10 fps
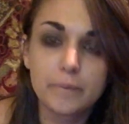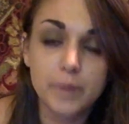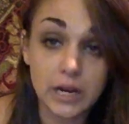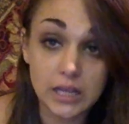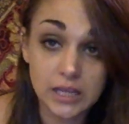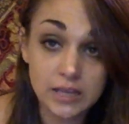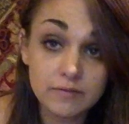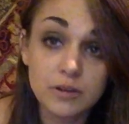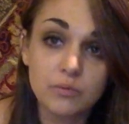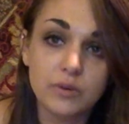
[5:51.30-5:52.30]
But
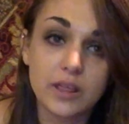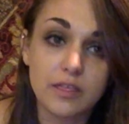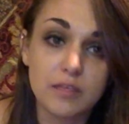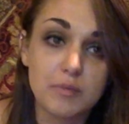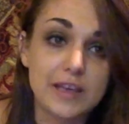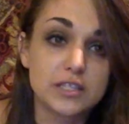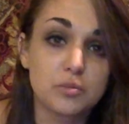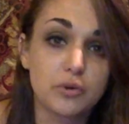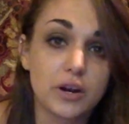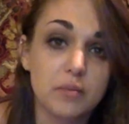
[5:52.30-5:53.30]
even with the best
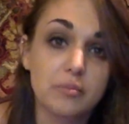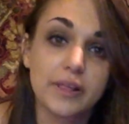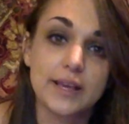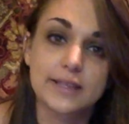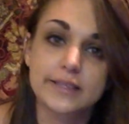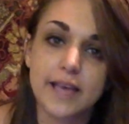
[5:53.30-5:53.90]
support in place,